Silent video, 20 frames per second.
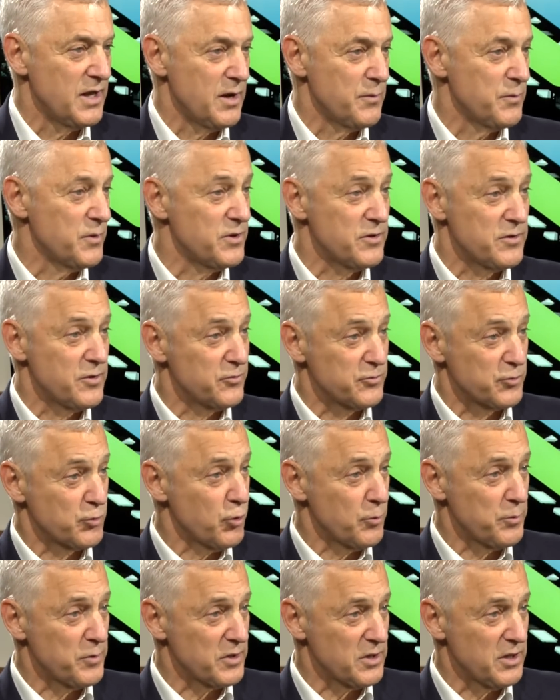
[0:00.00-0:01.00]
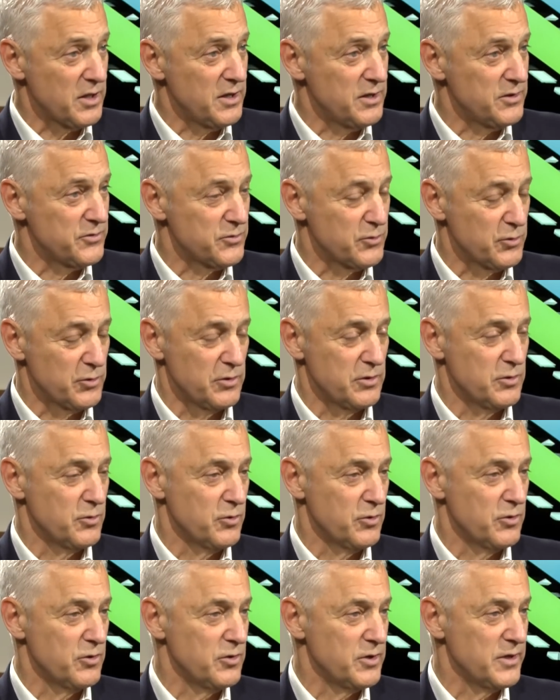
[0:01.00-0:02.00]
and whether those are corporate clients
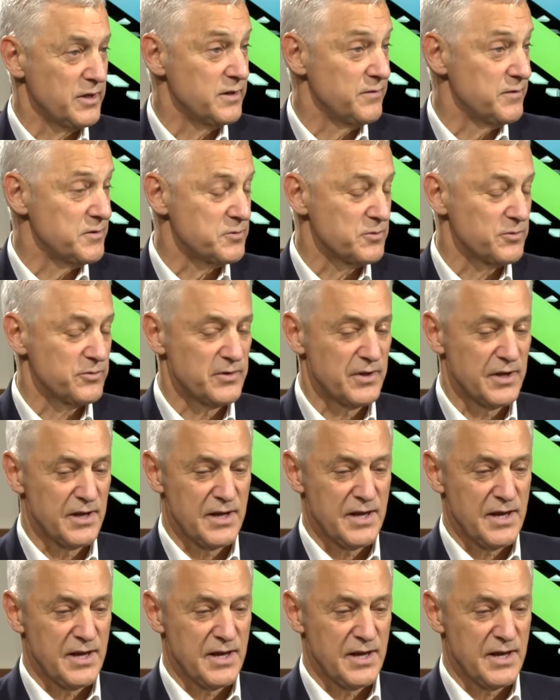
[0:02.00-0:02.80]
or individuals,